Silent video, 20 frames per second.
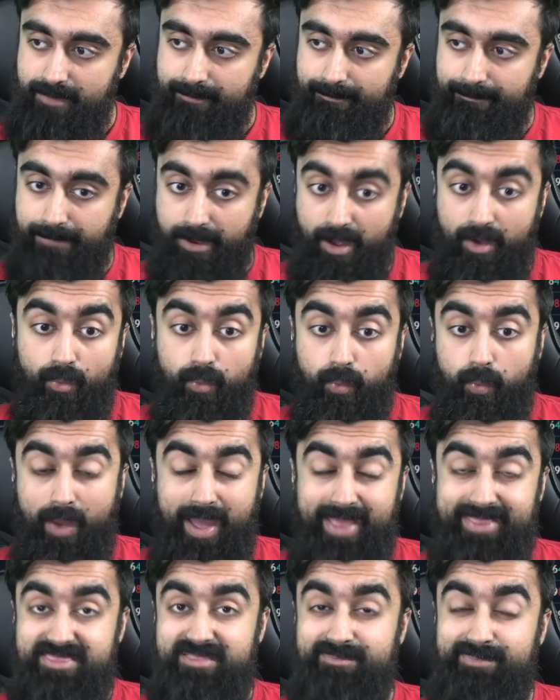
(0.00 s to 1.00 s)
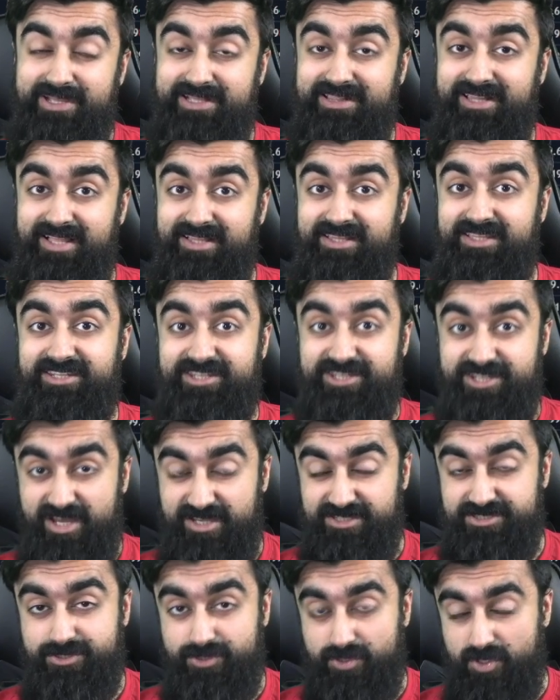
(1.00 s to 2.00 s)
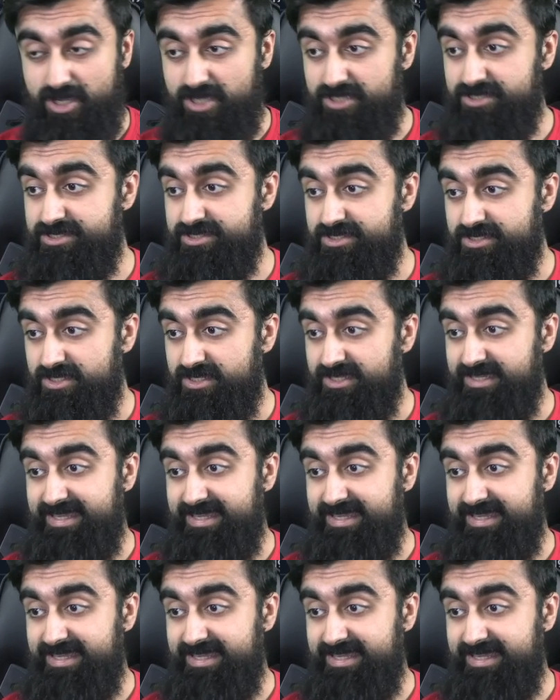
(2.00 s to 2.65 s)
But when the McClellan does cross,